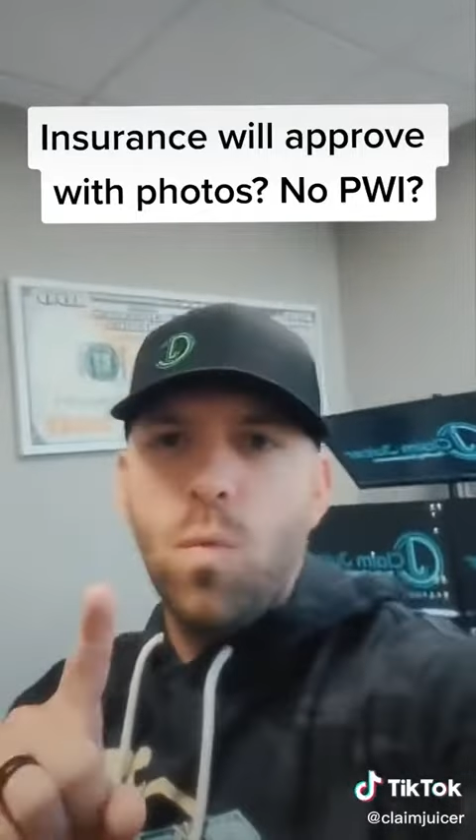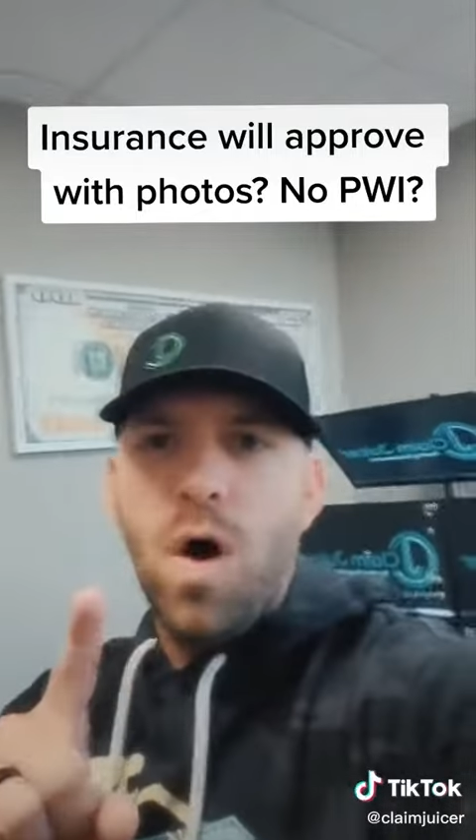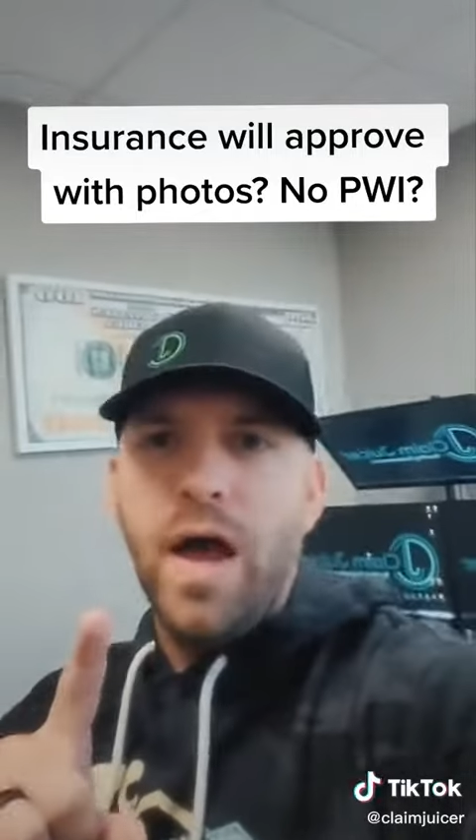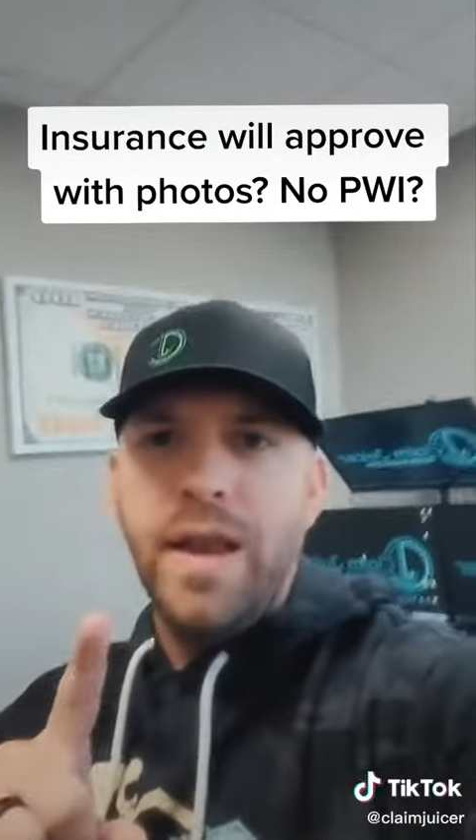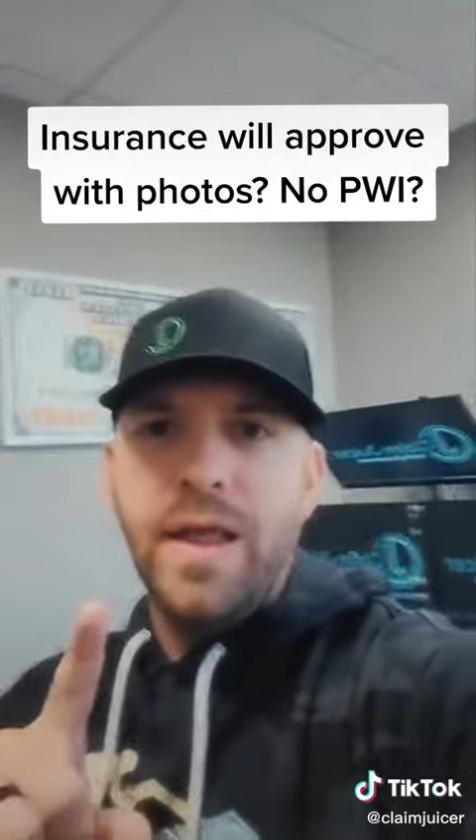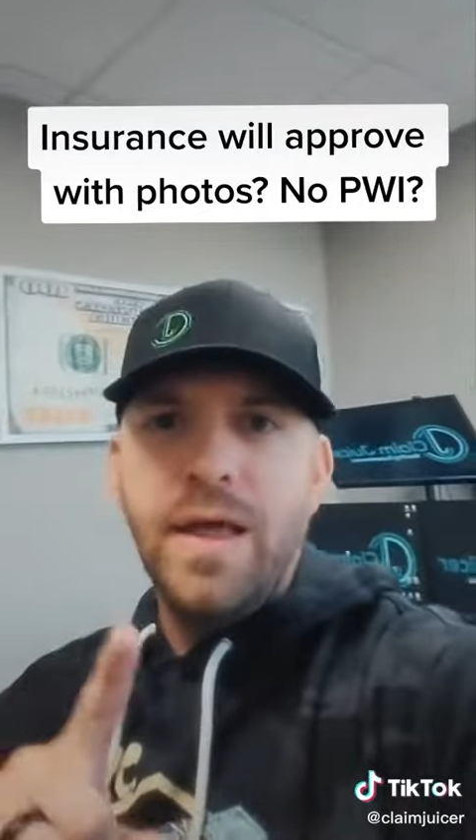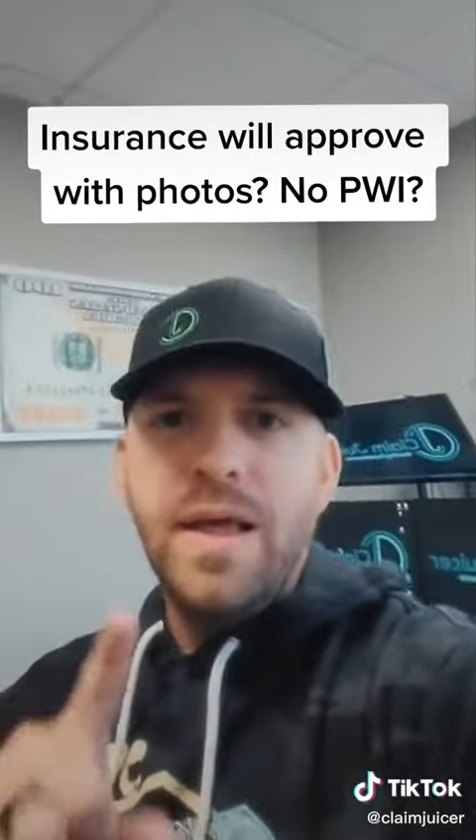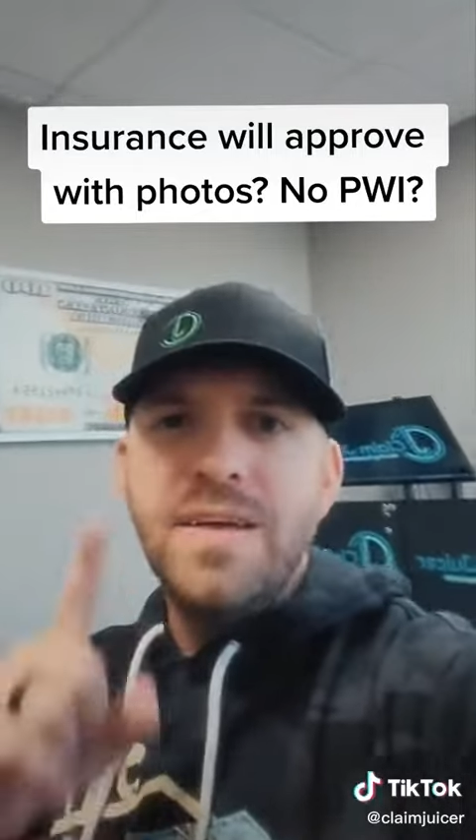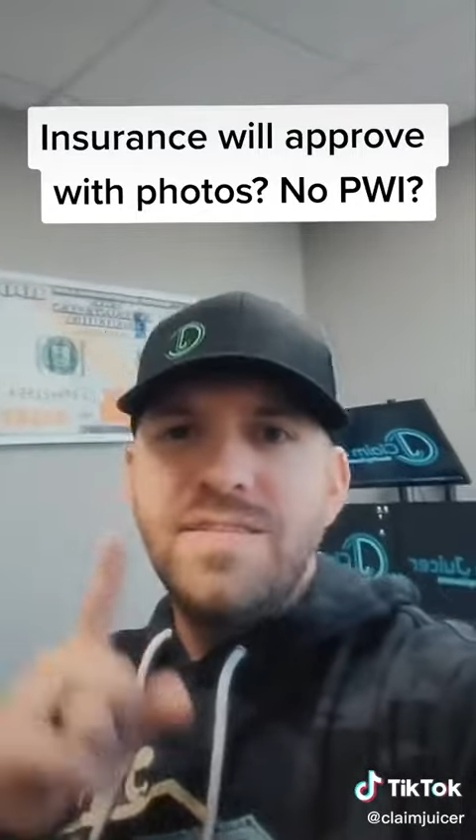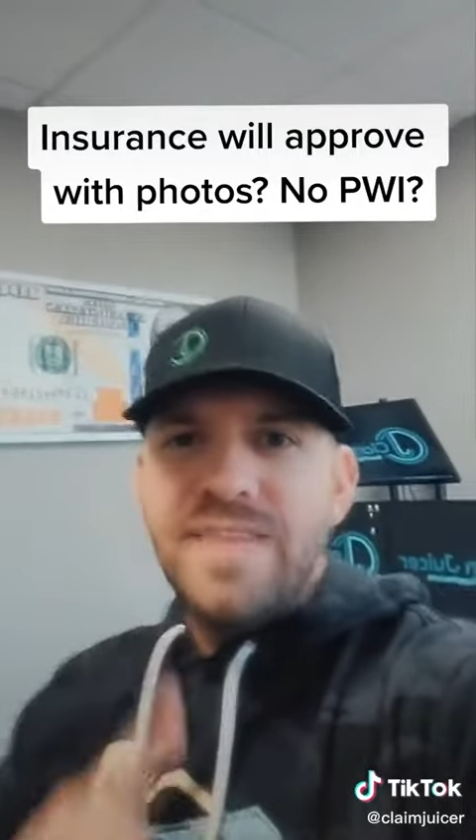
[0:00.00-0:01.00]
One,
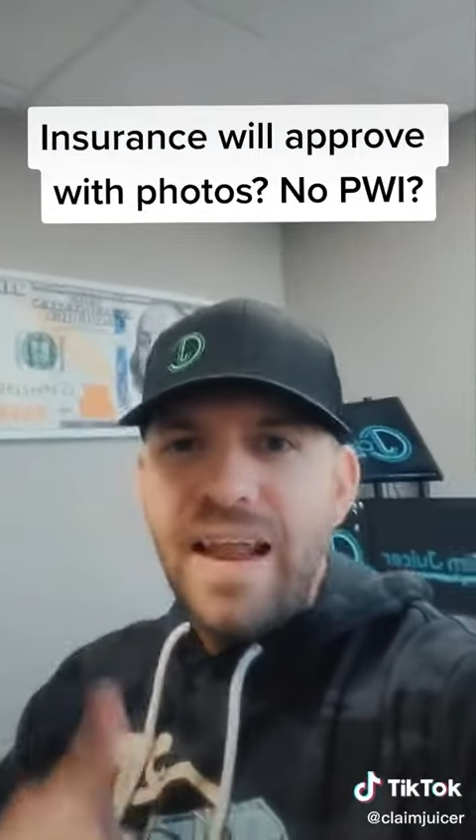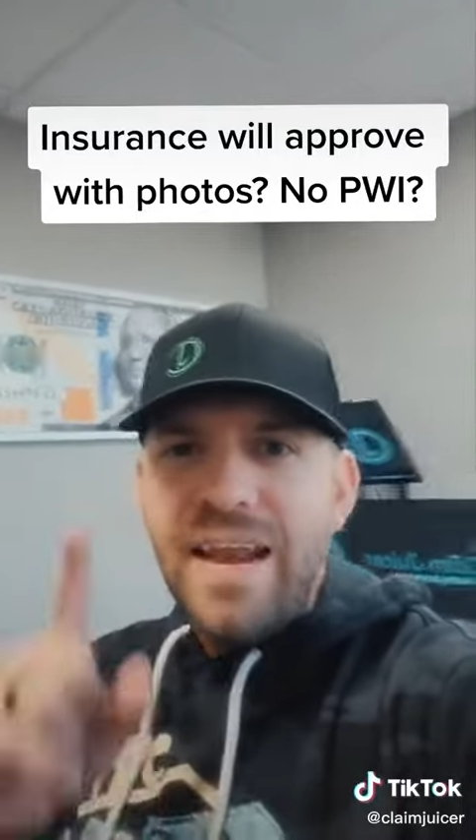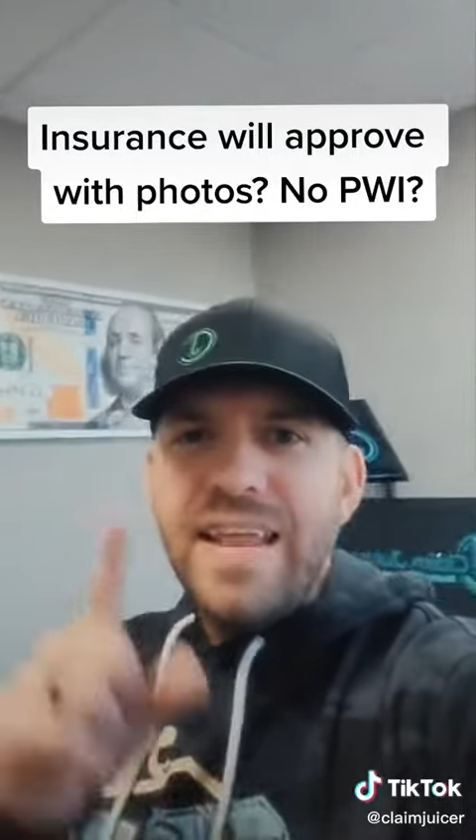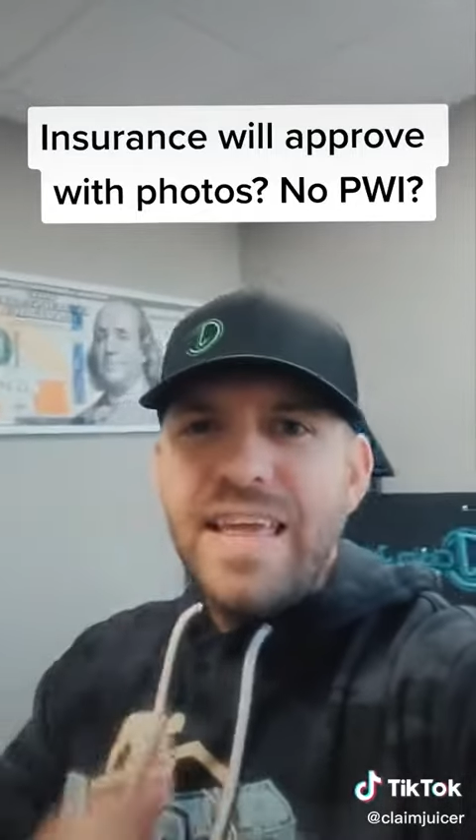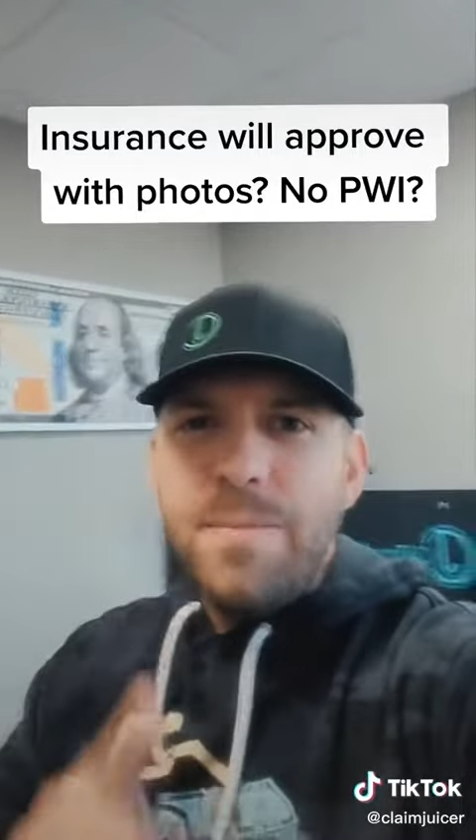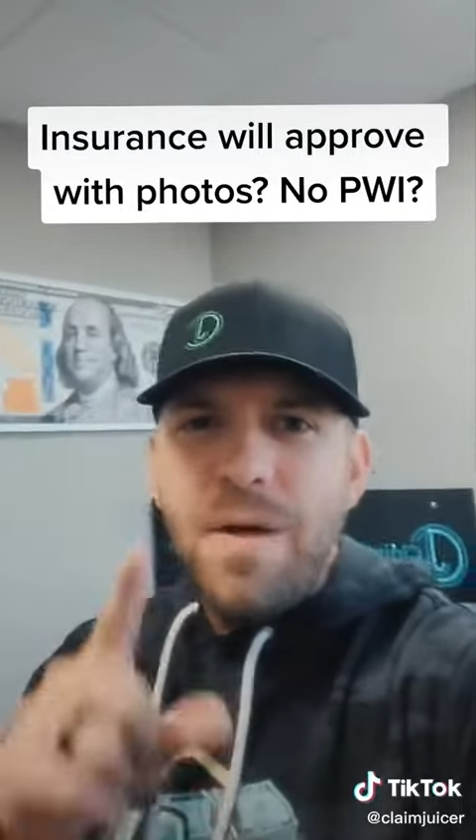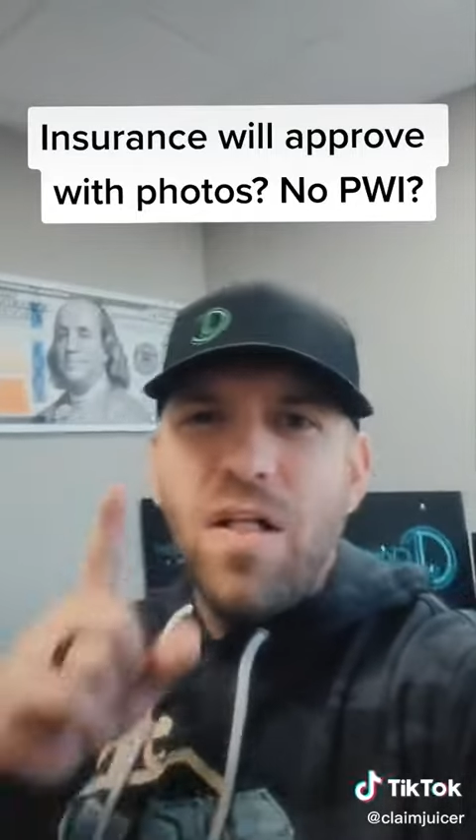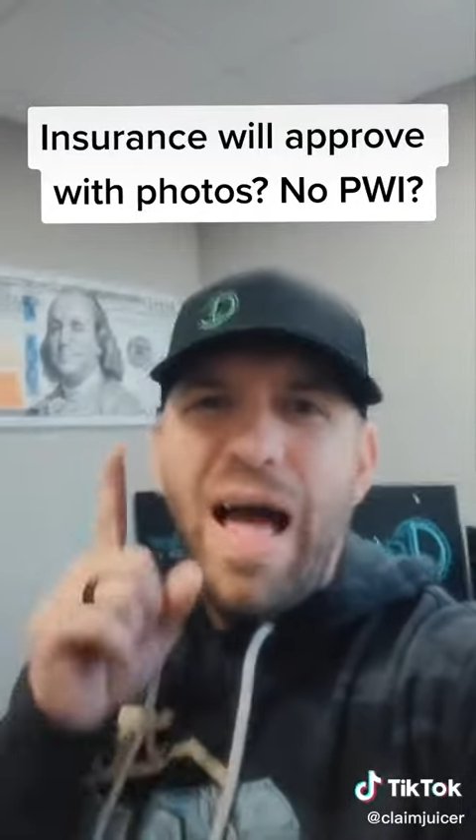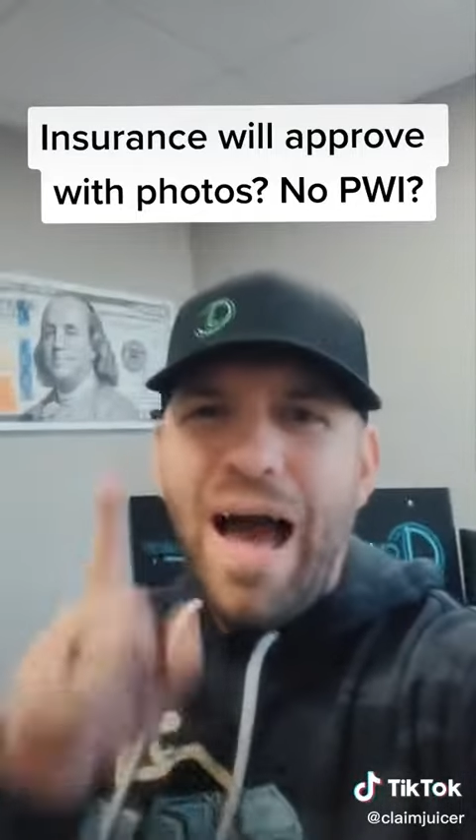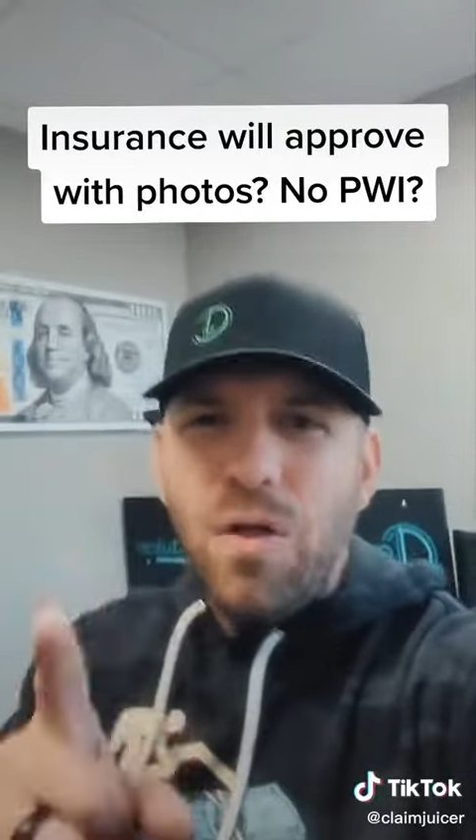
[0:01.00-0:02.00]
send an email